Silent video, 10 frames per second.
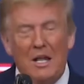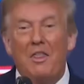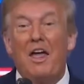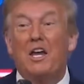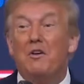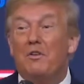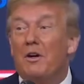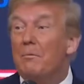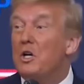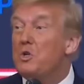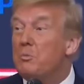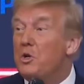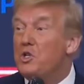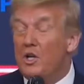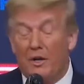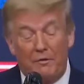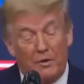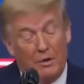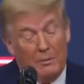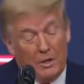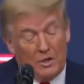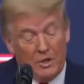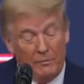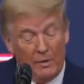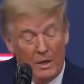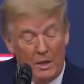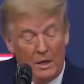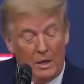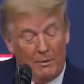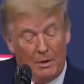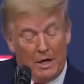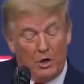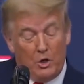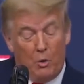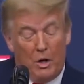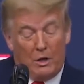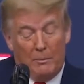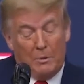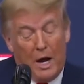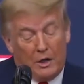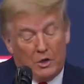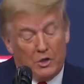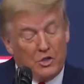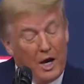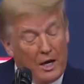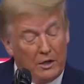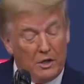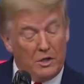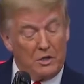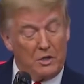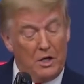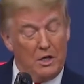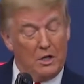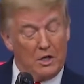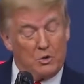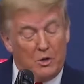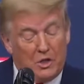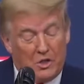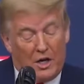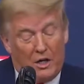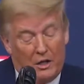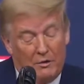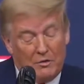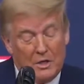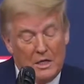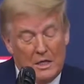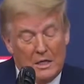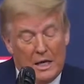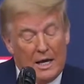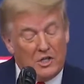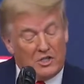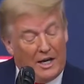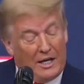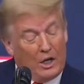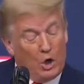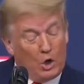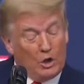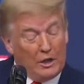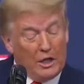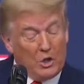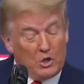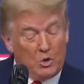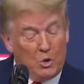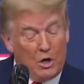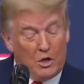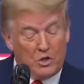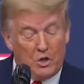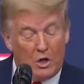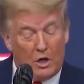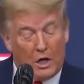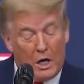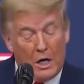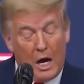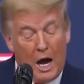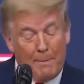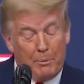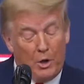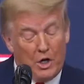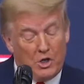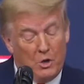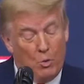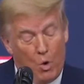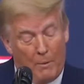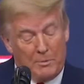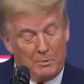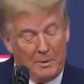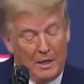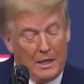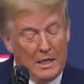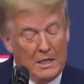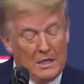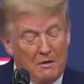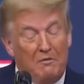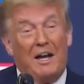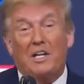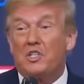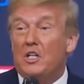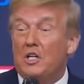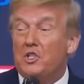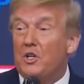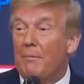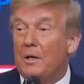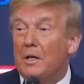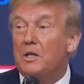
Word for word: Thank you very much. Appreciate it very much. I'm honored to welcome doctors, scientists, industry executives, and state and local leaders to our historic Operation Warp Speed Vaccine Summit.